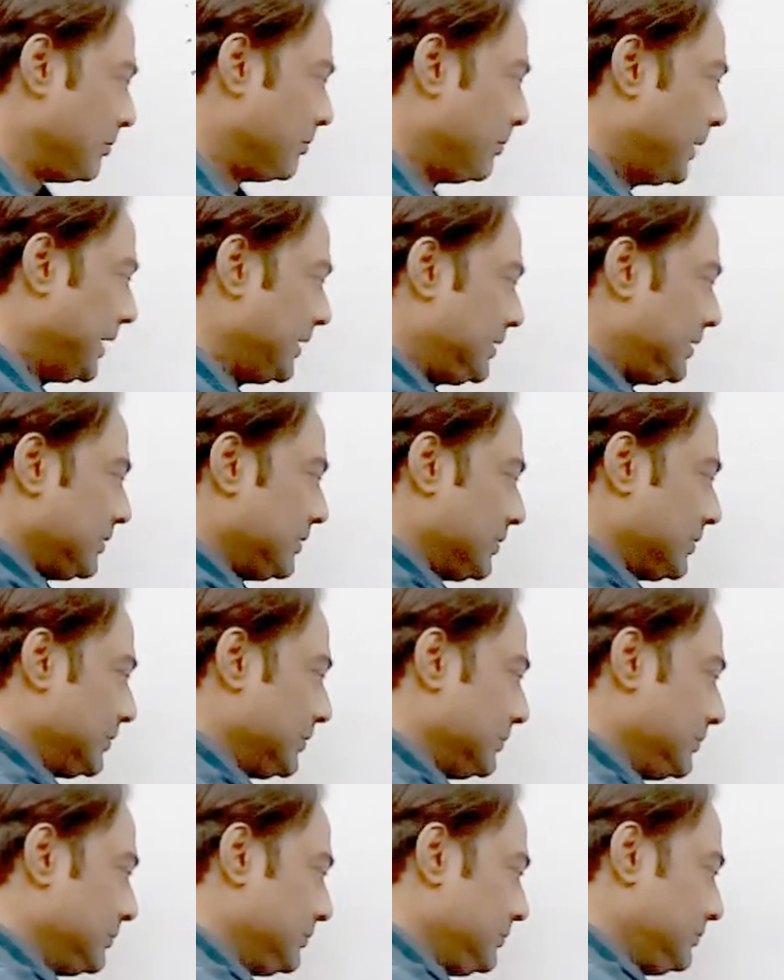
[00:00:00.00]
But
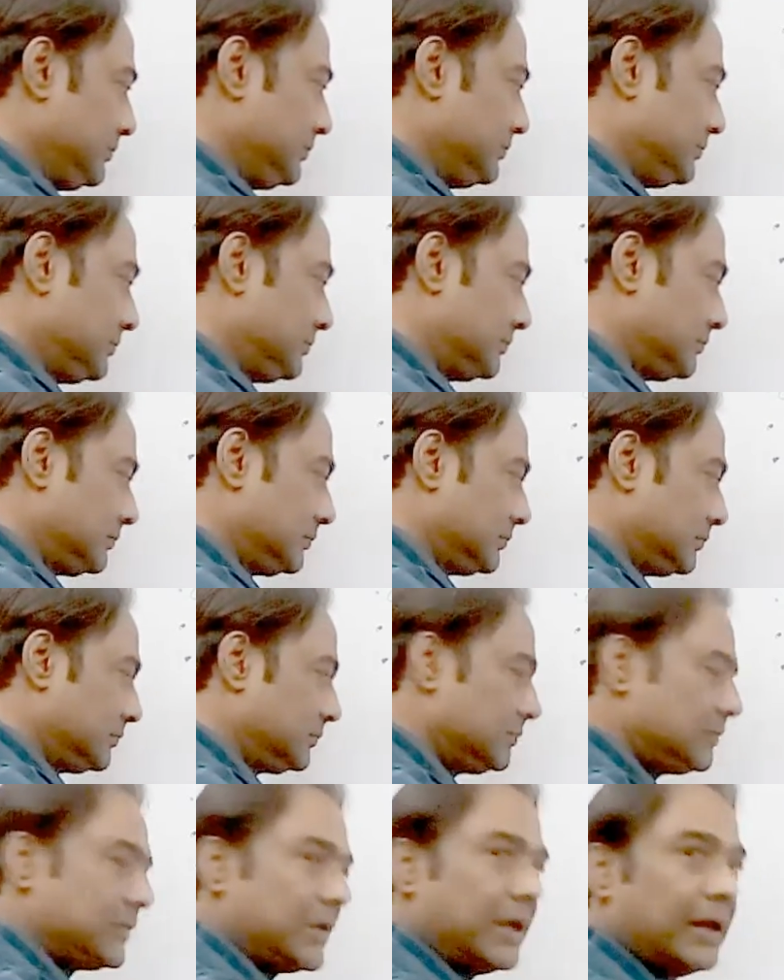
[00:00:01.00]

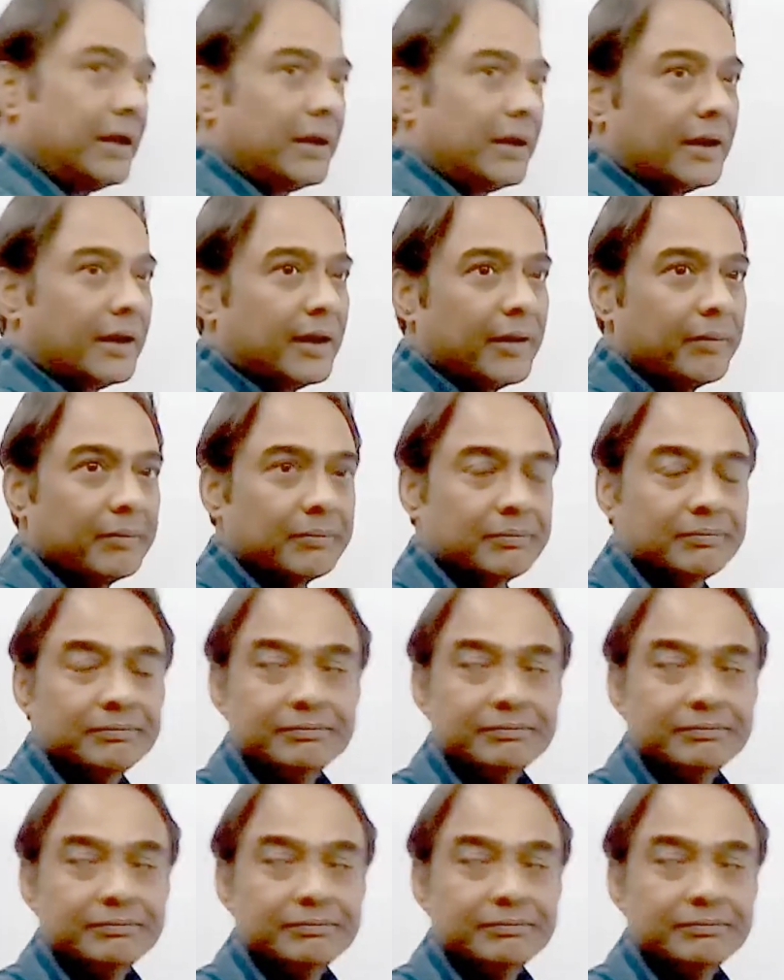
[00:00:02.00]
Indian name.